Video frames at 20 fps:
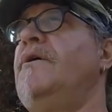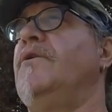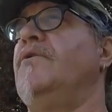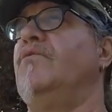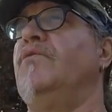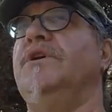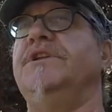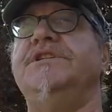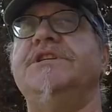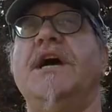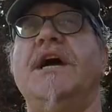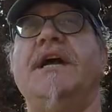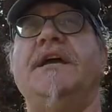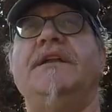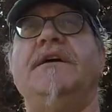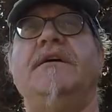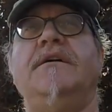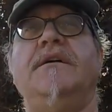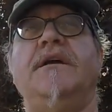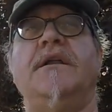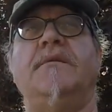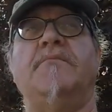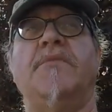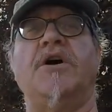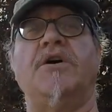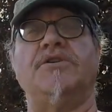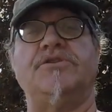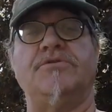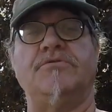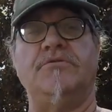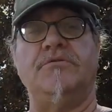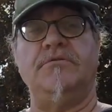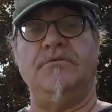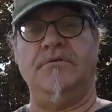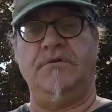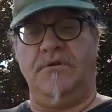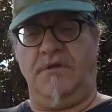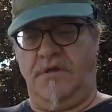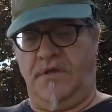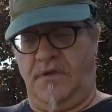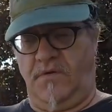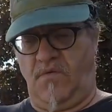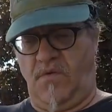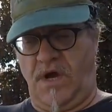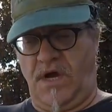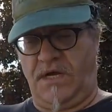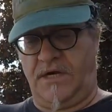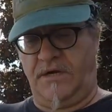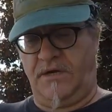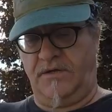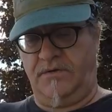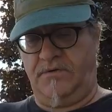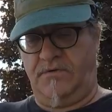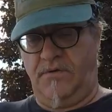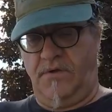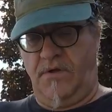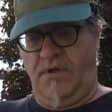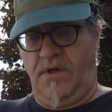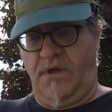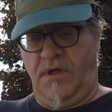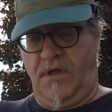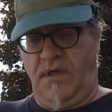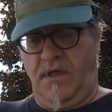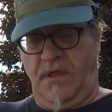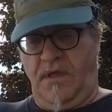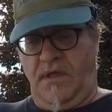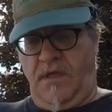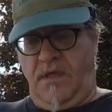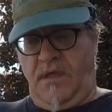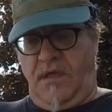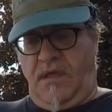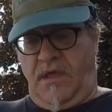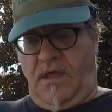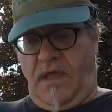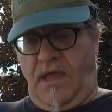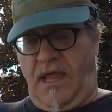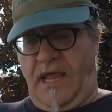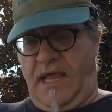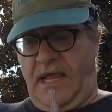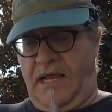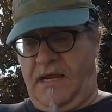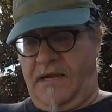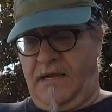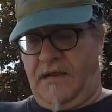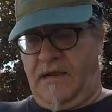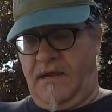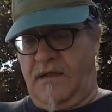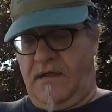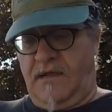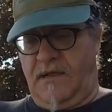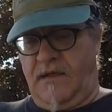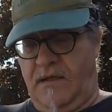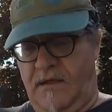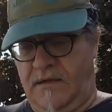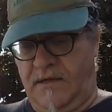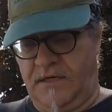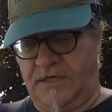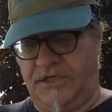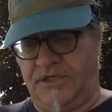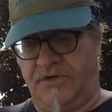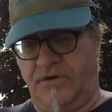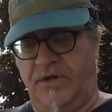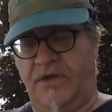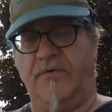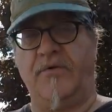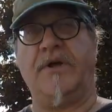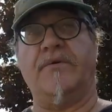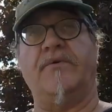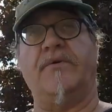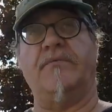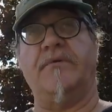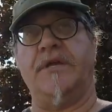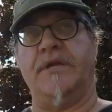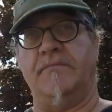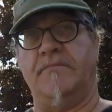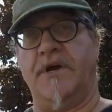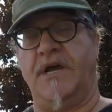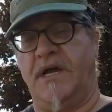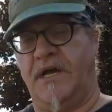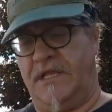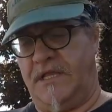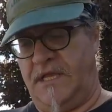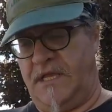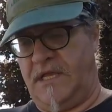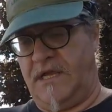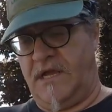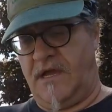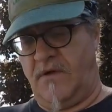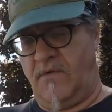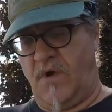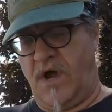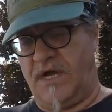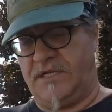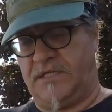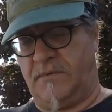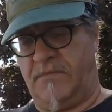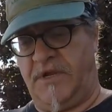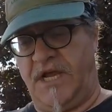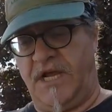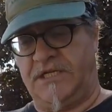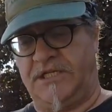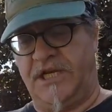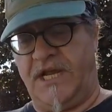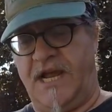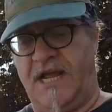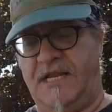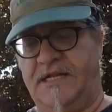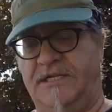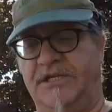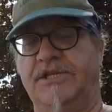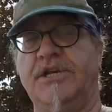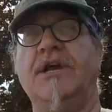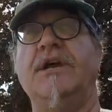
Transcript: Regina and Marshall in Waterloo, and I'm going to show you what we mean by the Walk the Block challenge.